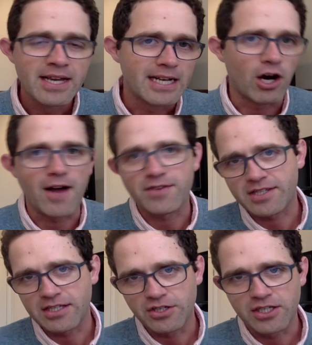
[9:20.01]
Now,
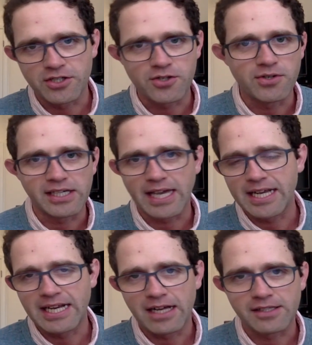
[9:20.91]
obviously, you can do a
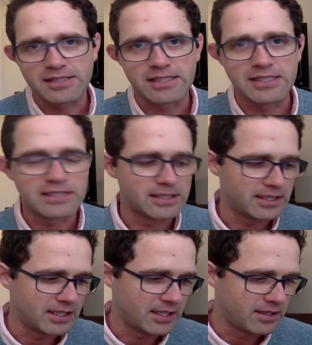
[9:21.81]
gait analysis
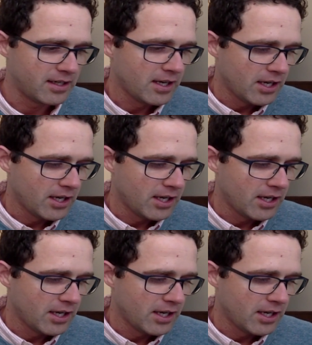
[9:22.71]
and then